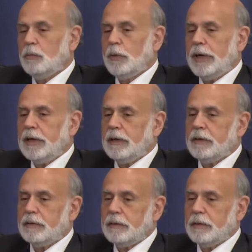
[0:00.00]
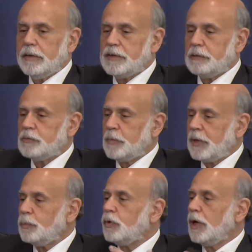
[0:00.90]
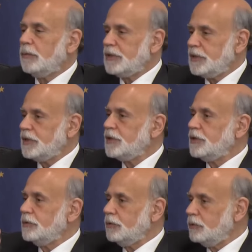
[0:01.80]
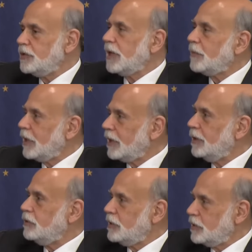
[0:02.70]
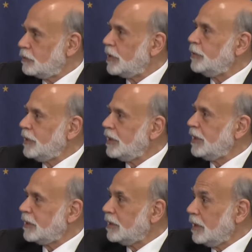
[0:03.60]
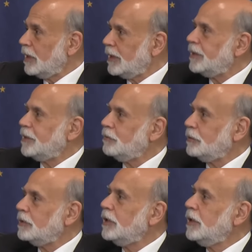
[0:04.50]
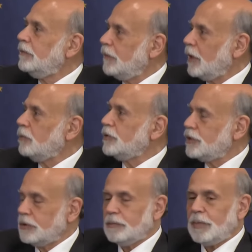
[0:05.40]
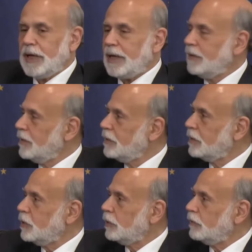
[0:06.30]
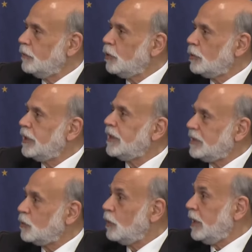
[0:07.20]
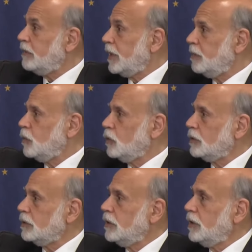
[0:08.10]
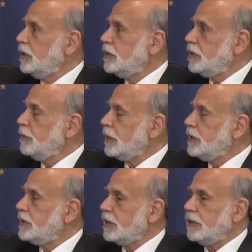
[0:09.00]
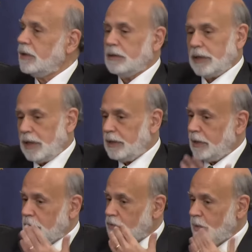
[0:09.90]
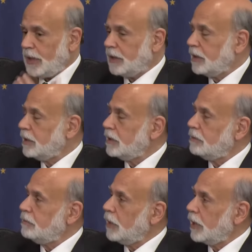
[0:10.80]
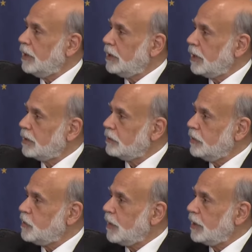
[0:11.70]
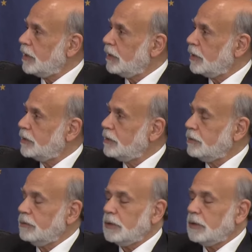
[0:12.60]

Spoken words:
where the central bank promises to do something, and its credibility on the line, that it will follow a certain path going forward, and that's a way of getting more stimulus. And I think, again, that goes back, again, to Alan Greenspan, I think,